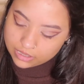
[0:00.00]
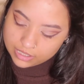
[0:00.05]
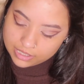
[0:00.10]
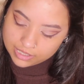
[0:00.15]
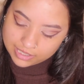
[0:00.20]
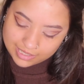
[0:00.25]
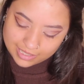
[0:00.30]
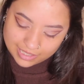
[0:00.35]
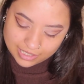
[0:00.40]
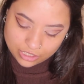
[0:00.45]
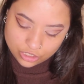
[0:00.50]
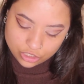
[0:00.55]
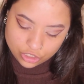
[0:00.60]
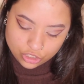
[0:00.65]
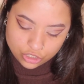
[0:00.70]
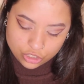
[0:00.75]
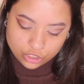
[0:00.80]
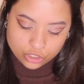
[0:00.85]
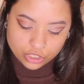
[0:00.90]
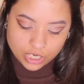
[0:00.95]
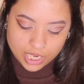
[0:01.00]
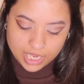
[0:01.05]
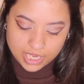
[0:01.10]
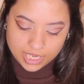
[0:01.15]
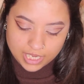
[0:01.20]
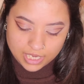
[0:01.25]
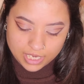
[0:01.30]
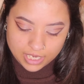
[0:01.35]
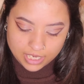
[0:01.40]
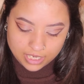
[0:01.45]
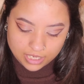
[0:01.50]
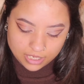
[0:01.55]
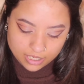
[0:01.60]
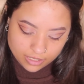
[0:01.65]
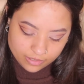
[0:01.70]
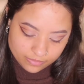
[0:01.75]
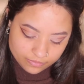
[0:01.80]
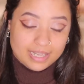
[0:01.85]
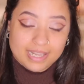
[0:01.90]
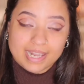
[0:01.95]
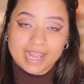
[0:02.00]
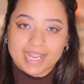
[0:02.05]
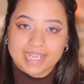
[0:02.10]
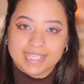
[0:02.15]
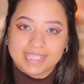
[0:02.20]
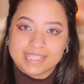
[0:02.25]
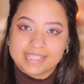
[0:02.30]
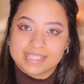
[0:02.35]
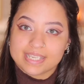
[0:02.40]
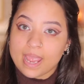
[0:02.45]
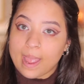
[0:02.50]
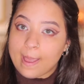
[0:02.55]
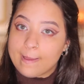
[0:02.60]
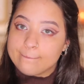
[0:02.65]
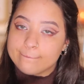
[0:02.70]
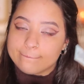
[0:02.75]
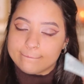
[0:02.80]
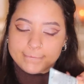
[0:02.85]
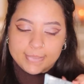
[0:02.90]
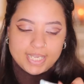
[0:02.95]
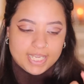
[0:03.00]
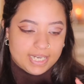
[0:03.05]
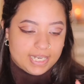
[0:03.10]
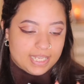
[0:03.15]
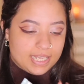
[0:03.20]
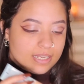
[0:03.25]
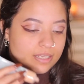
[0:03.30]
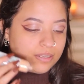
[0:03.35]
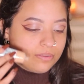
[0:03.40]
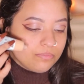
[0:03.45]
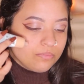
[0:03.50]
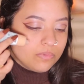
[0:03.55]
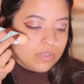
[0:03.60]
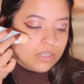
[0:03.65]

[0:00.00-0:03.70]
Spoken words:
this in shade light medium.